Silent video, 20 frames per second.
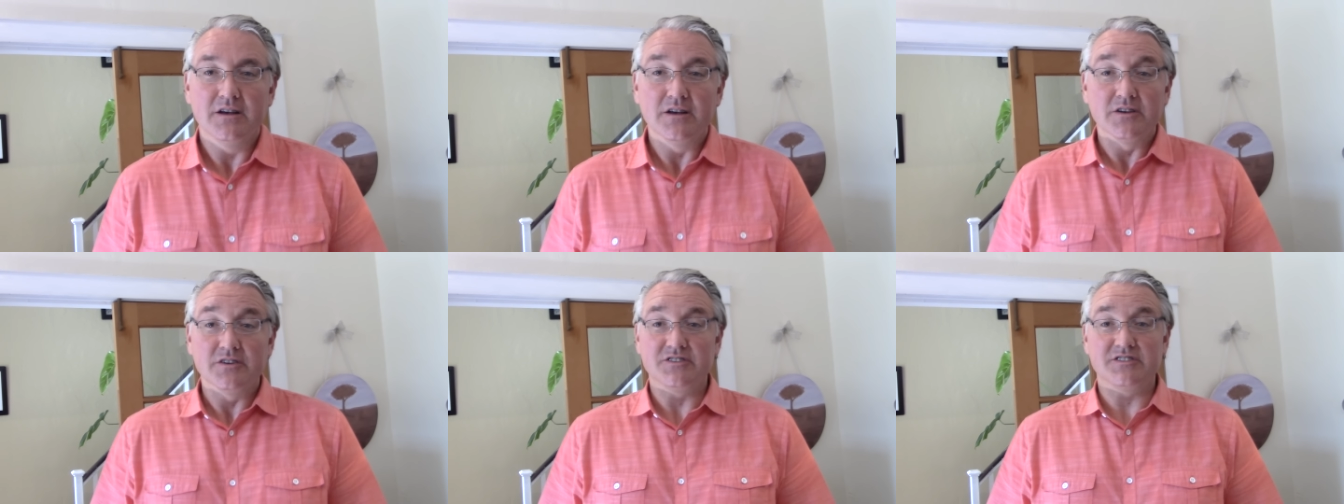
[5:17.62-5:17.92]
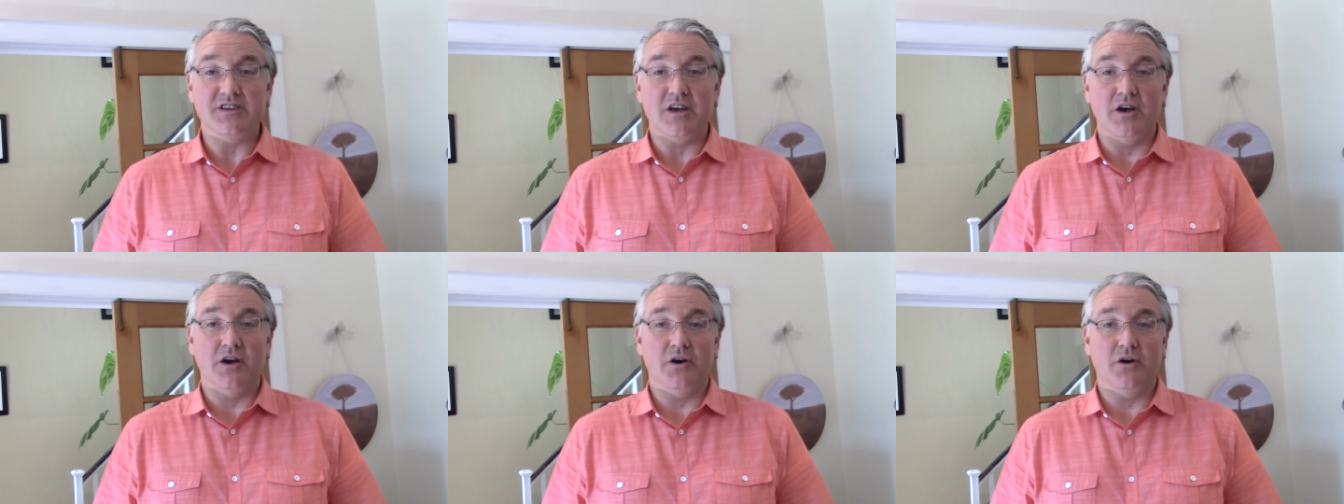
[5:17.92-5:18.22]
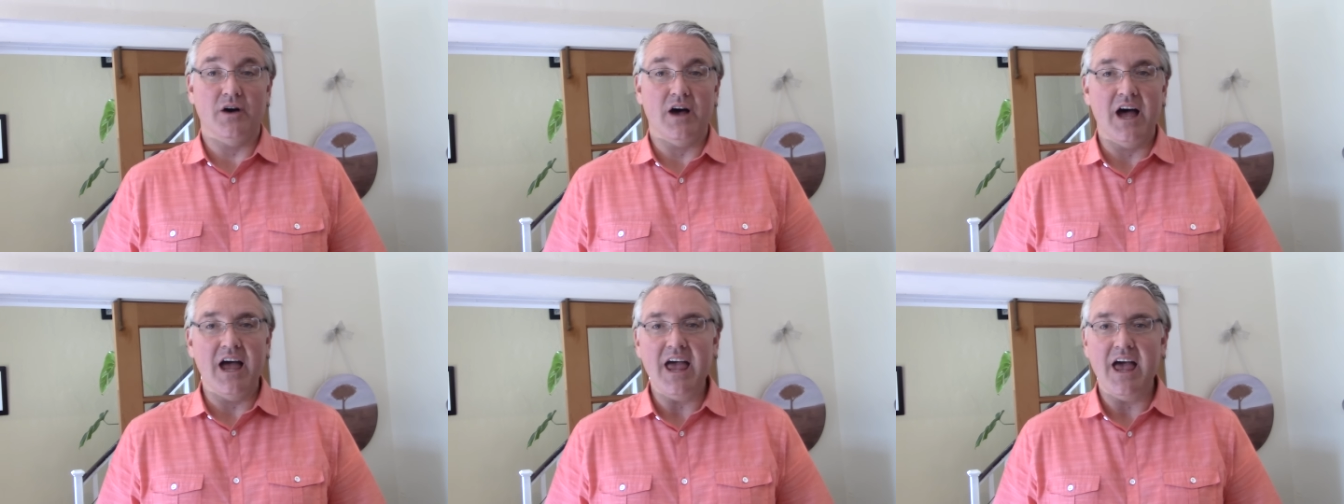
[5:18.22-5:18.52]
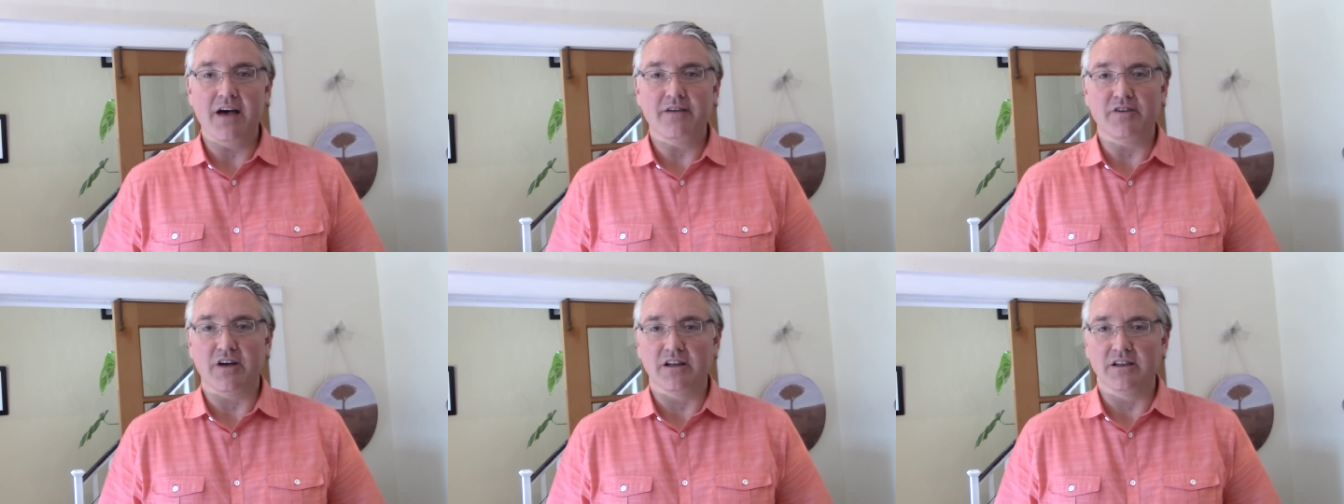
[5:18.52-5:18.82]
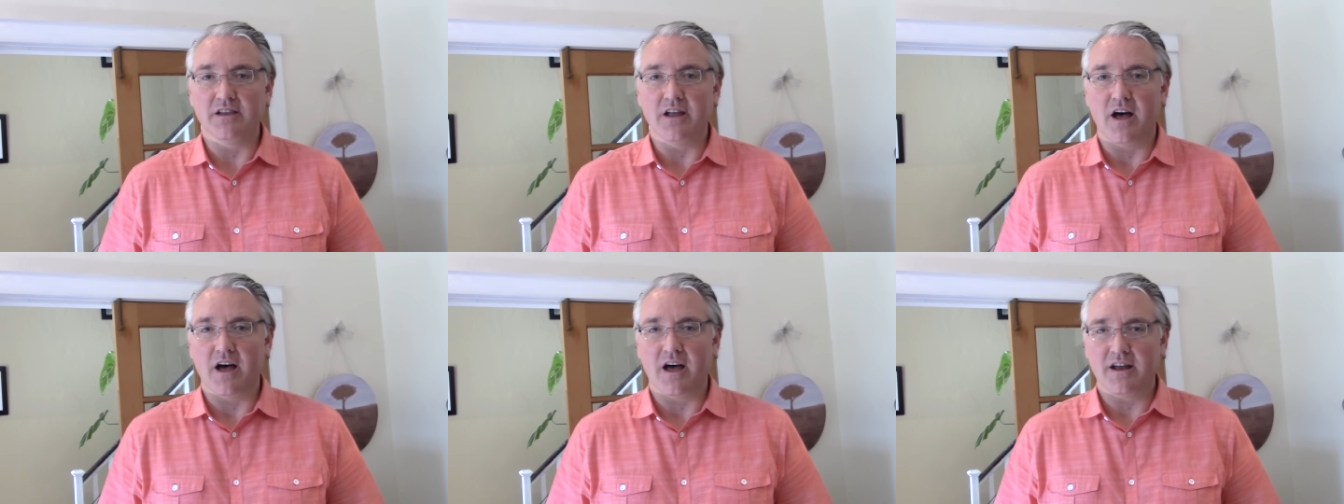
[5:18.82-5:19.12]
So I have a
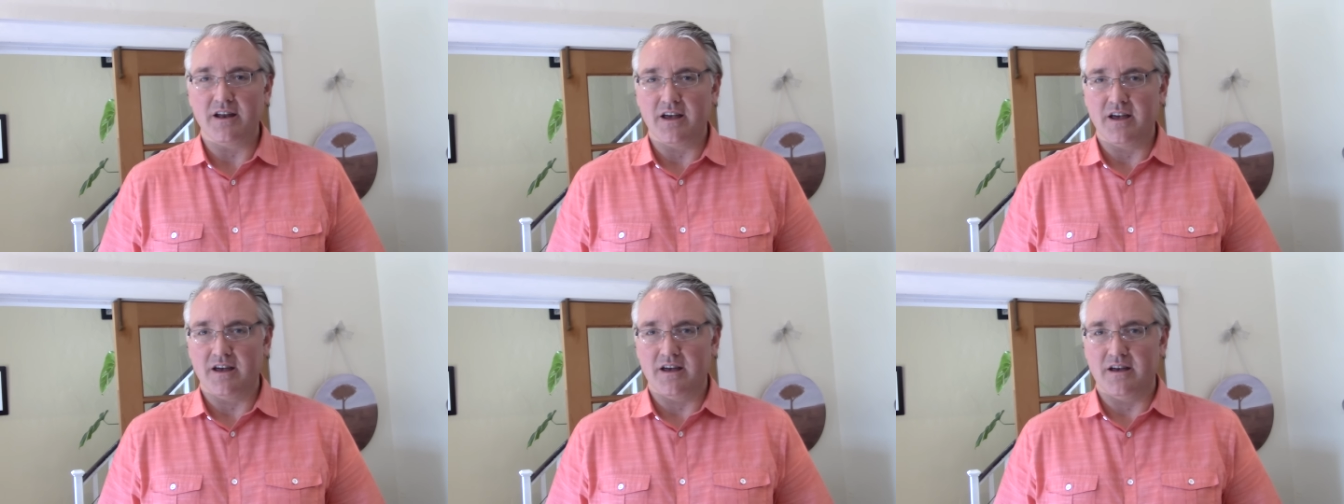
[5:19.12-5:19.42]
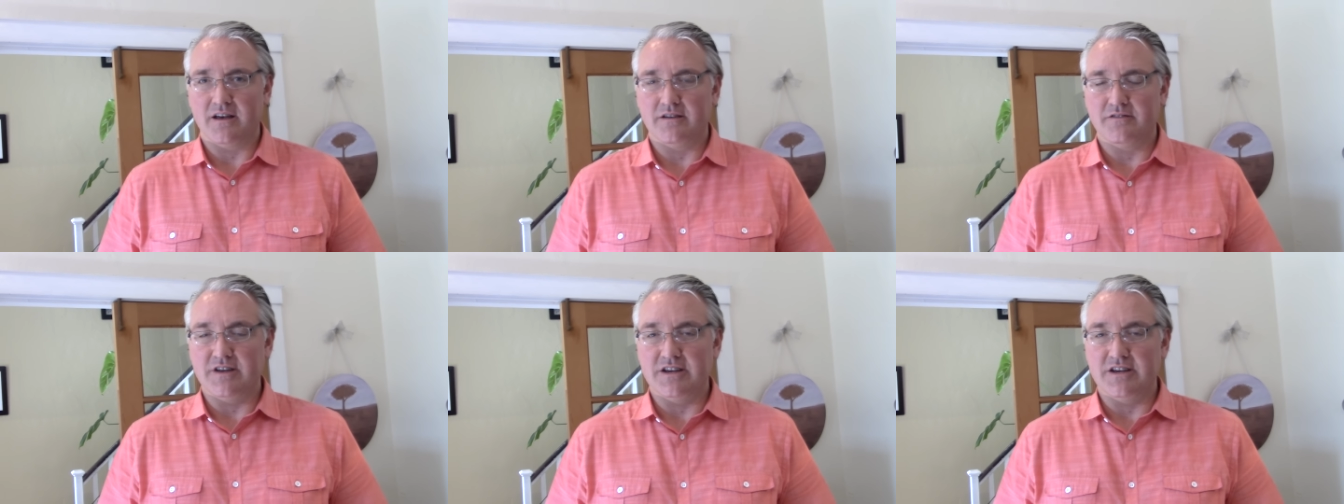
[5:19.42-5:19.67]
lot of,